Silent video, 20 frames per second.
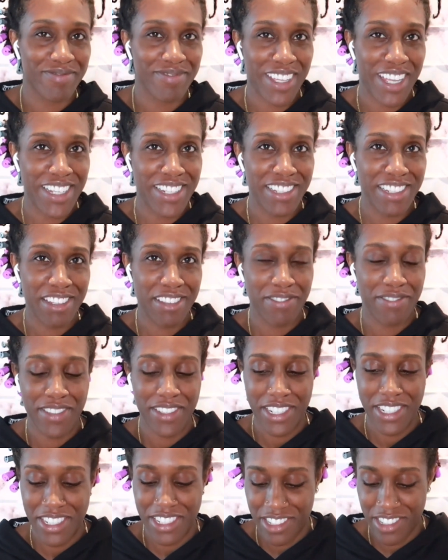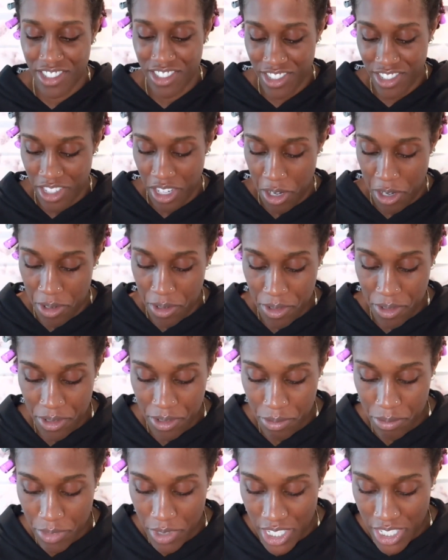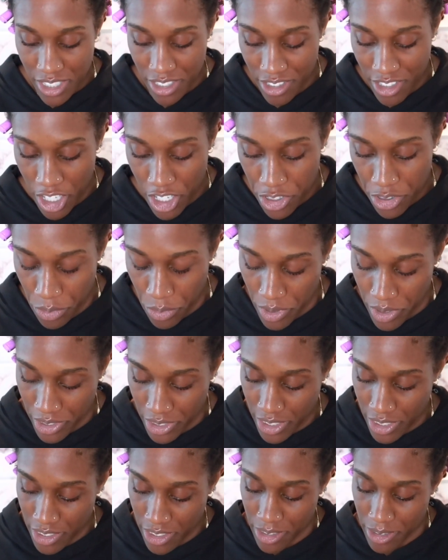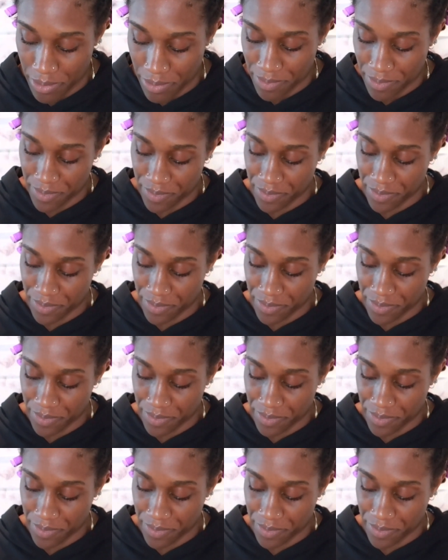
I didn't finish. My daughter woke up.